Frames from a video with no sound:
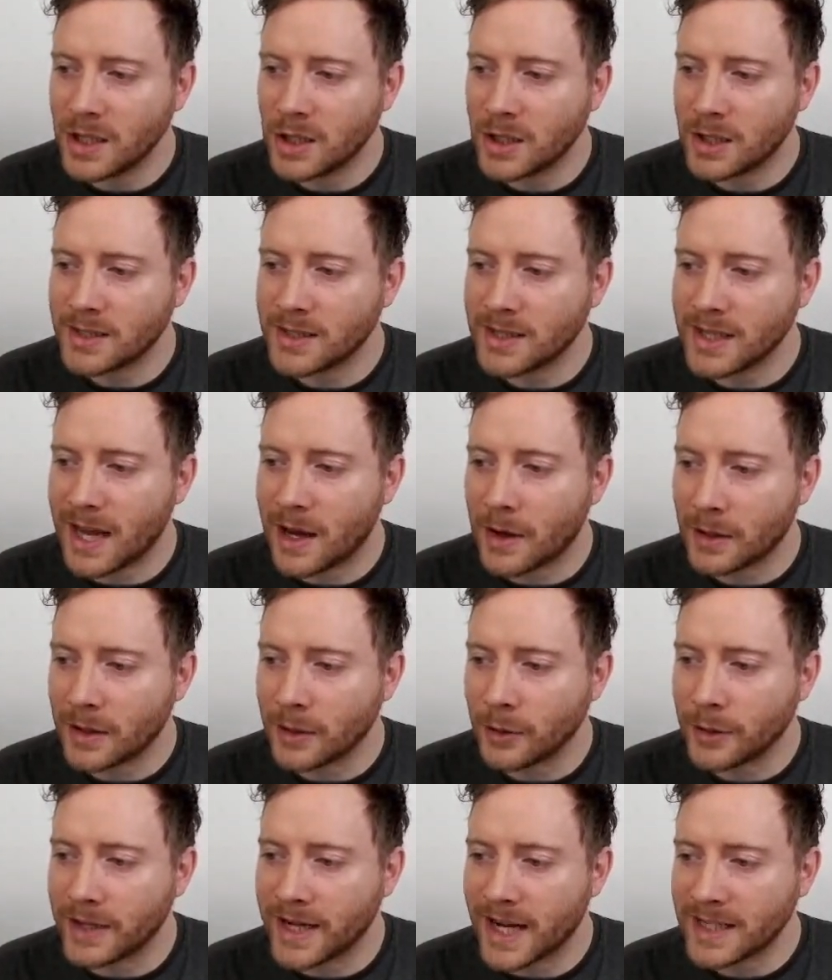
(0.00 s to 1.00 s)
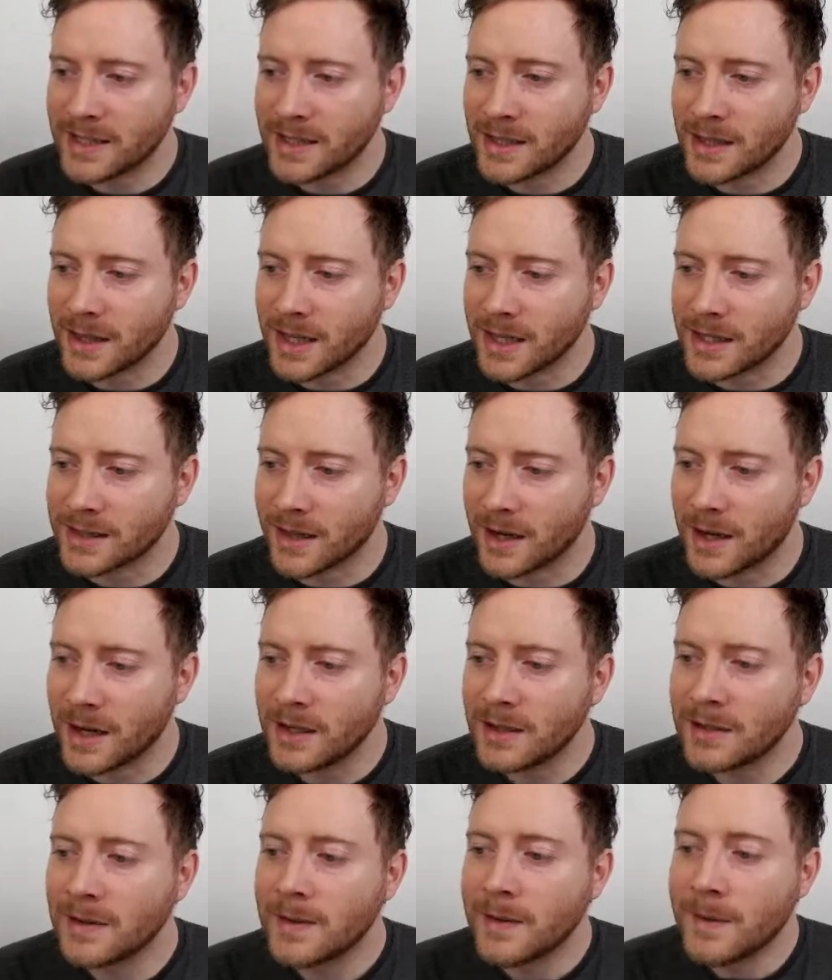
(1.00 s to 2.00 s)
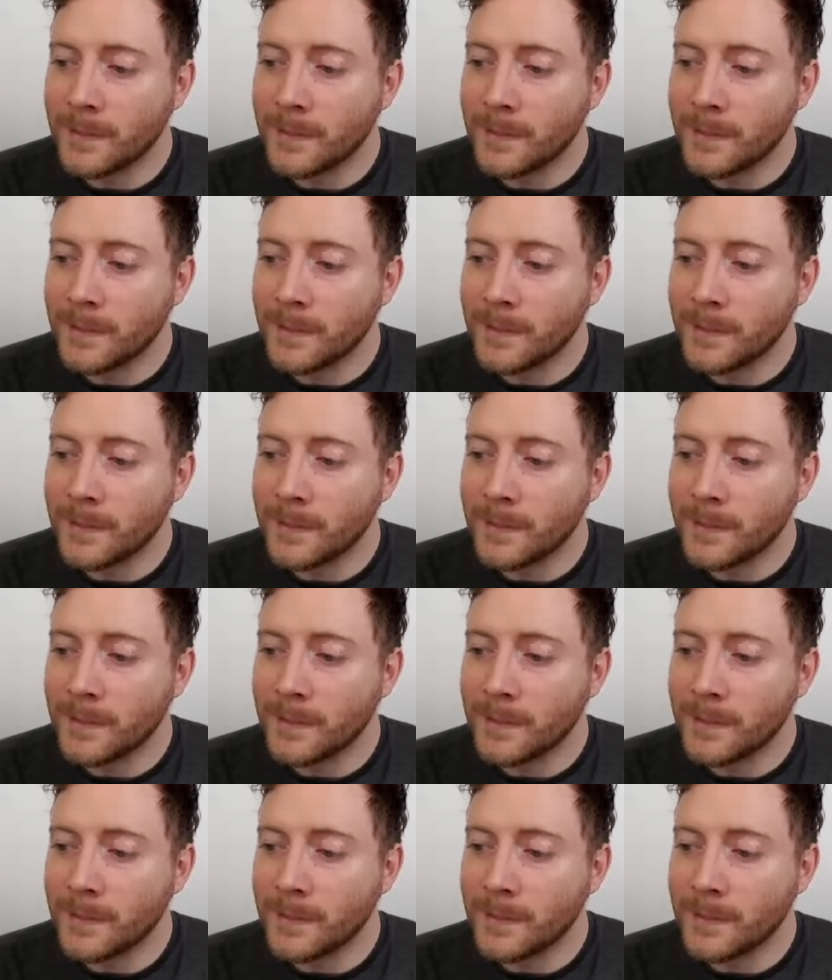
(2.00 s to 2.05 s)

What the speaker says: You can see how iridescent these are.